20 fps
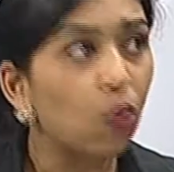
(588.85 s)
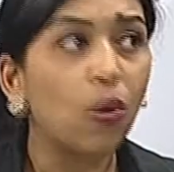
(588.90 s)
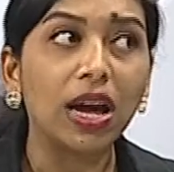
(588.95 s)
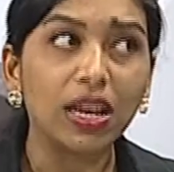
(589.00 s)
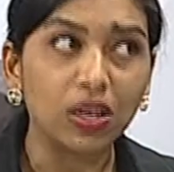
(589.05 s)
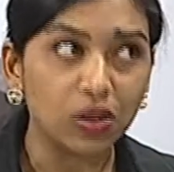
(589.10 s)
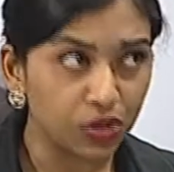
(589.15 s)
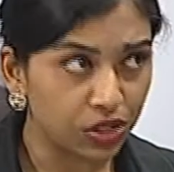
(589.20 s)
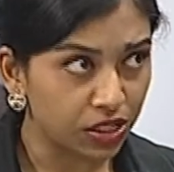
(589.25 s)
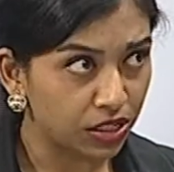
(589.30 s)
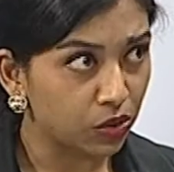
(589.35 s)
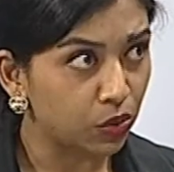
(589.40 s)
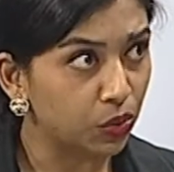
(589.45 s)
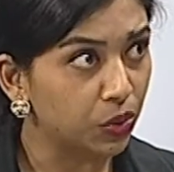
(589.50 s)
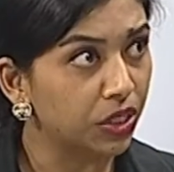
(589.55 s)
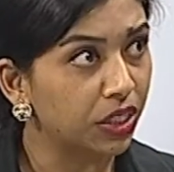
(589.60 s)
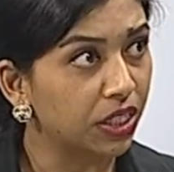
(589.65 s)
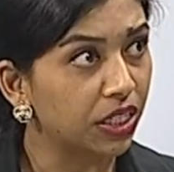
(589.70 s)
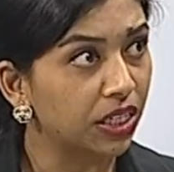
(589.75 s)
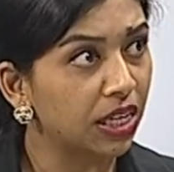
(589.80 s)
While you're still
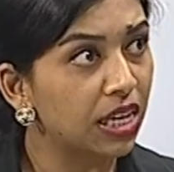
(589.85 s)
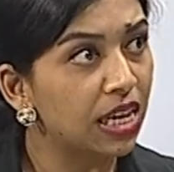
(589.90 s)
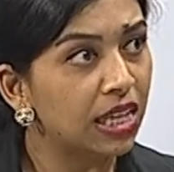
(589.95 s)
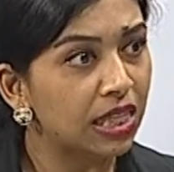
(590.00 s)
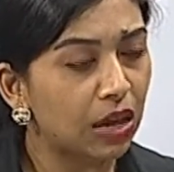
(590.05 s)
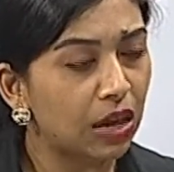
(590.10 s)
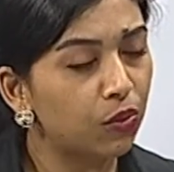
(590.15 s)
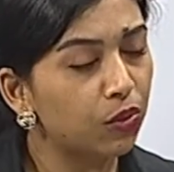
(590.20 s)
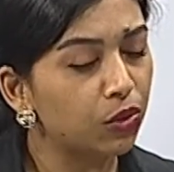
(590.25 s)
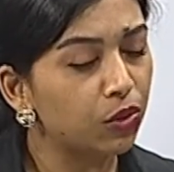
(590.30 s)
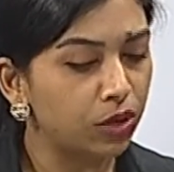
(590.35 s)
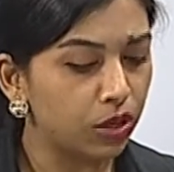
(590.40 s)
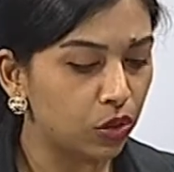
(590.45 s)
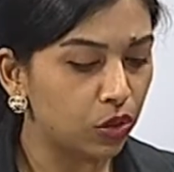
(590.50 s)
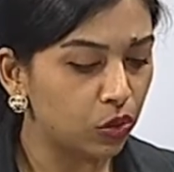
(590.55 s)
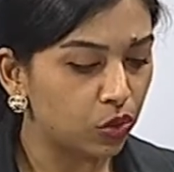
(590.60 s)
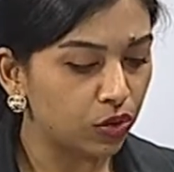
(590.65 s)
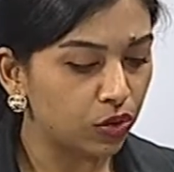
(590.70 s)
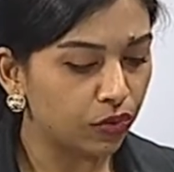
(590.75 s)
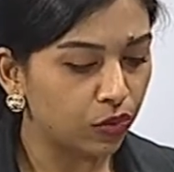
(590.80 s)
working. Yeah. That would
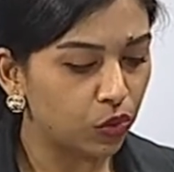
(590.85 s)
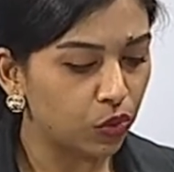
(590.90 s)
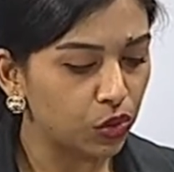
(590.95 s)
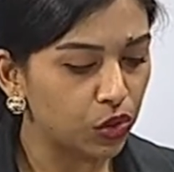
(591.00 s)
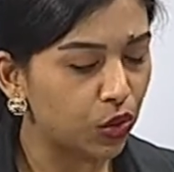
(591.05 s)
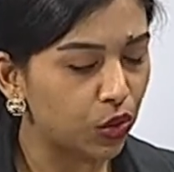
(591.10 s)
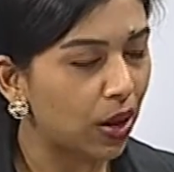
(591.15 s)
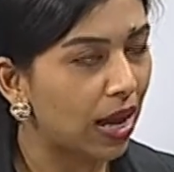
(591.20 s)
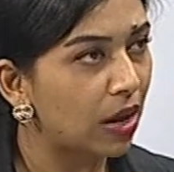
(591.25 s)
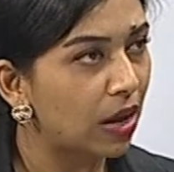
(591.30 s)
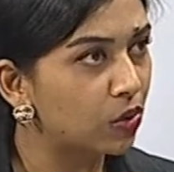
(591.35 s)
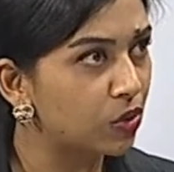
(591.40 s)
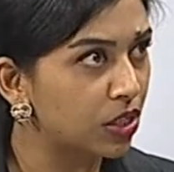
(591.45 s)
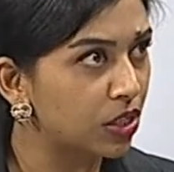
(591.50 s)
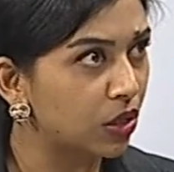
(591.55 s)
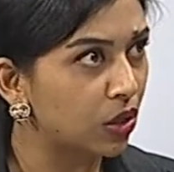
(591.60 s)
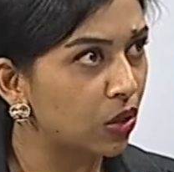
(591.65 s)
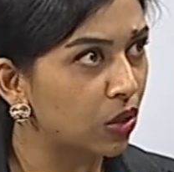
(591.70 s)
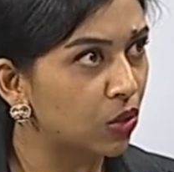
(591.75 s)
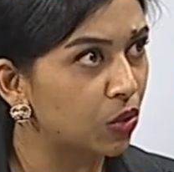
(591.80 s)
include, of course, your
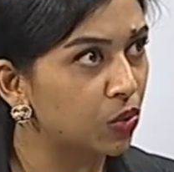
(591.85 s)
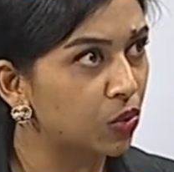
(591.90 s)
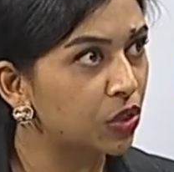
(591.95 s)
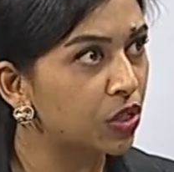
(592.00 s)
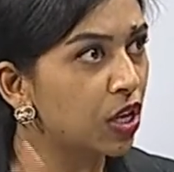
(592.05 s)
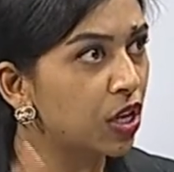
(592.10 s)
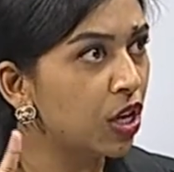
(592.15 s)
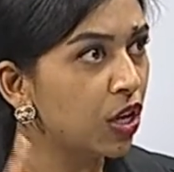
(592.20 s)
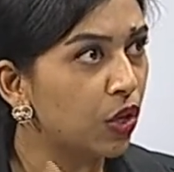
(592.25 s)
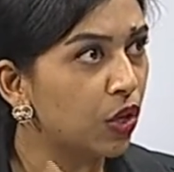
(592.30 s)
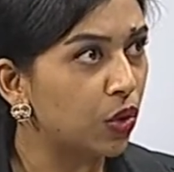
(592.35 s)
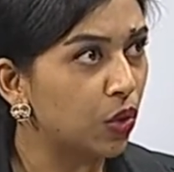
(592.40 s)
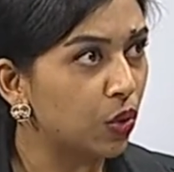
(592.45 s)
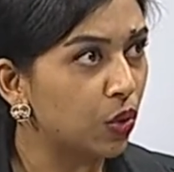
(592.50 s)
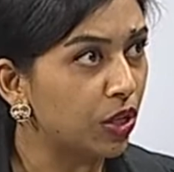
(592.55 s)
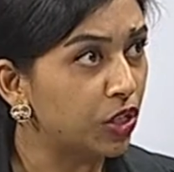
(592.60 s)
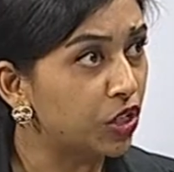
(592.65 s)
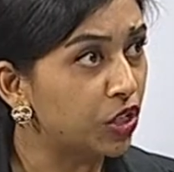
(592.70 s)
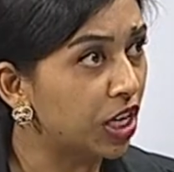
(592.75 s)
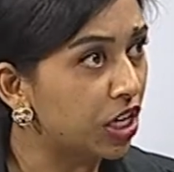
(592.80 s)
housing loans, your
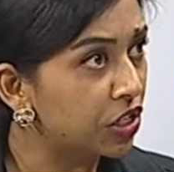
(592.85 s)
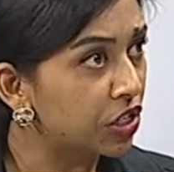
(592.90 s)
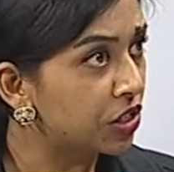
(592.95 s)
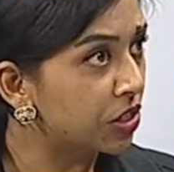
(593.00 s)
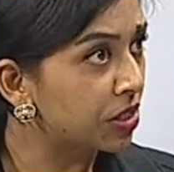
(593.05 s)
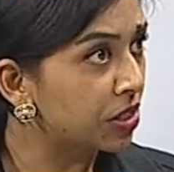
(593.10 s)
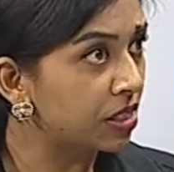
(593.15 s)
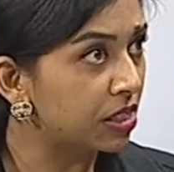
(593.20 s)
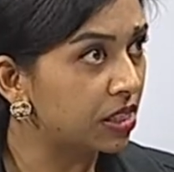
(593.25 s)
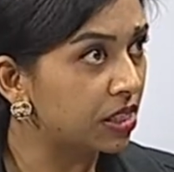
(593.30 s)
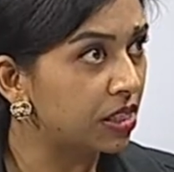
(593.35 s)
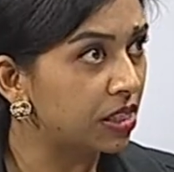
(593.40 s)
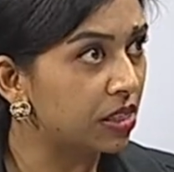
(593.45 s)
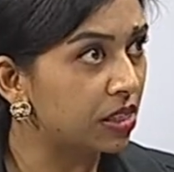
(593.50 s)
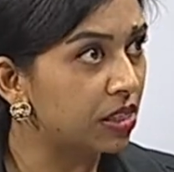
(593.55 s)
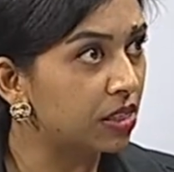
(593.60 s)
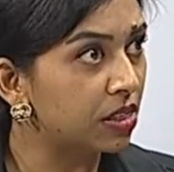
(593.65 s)
education assistance,